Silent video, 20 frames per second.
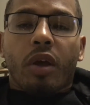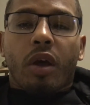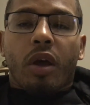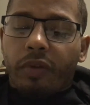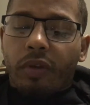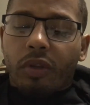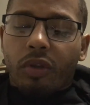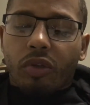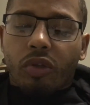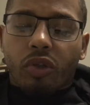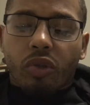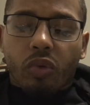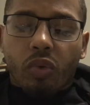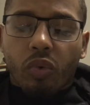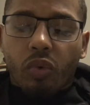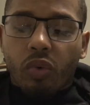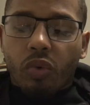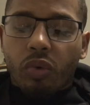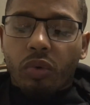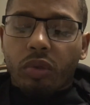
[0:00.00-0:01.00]
The
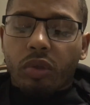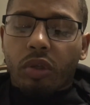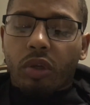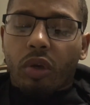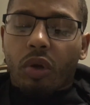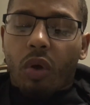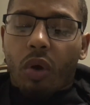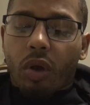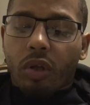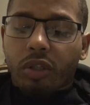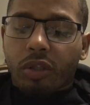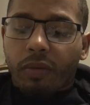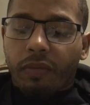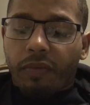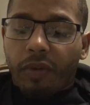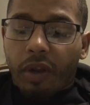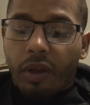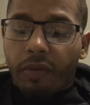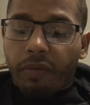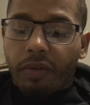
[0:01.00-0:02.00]
schools, the cost
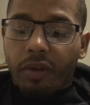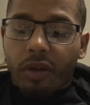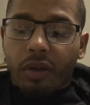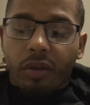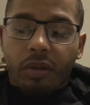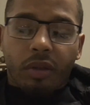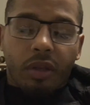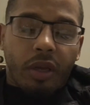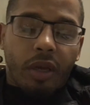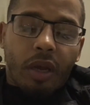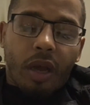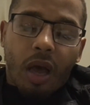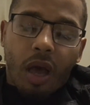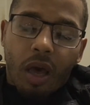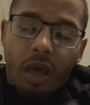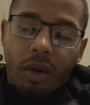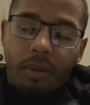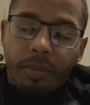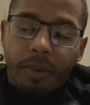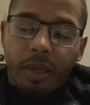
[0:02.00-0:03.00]
of living, the
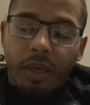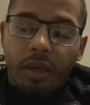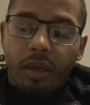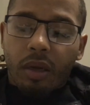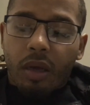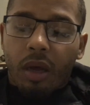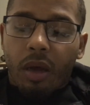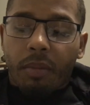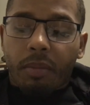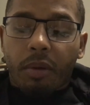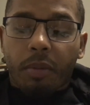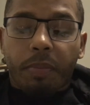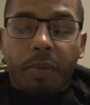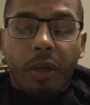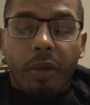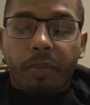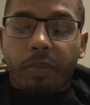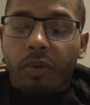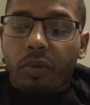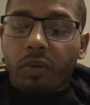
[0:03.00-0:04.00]
economy, the
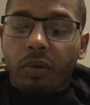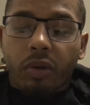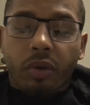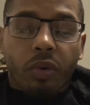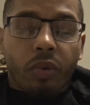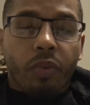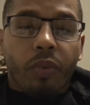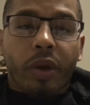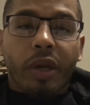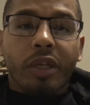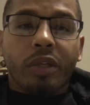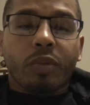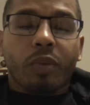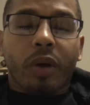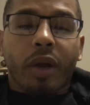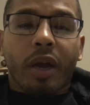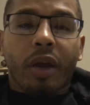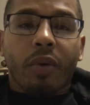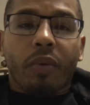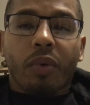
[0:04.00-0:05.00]
people, race,
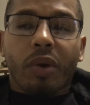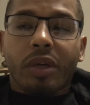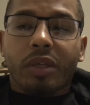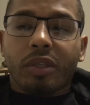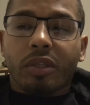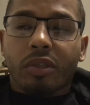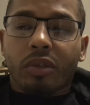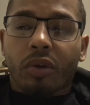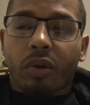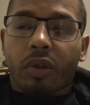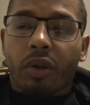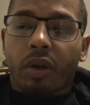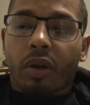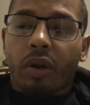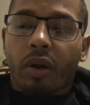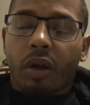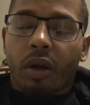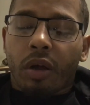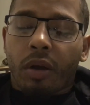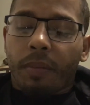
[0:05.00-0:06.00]
what kind of races are there?